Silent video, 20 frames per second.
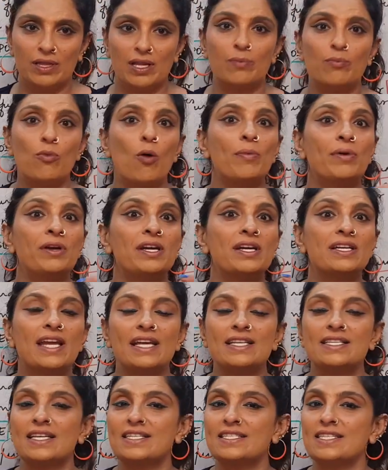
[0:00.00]
The moment it
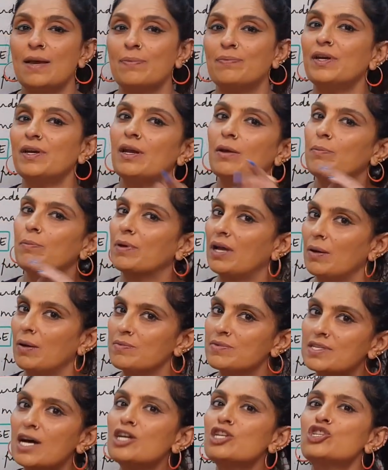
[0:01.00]
gets accepted, it
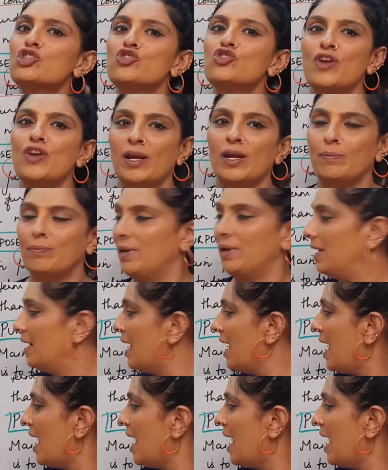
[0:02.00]
becomes a trade bill.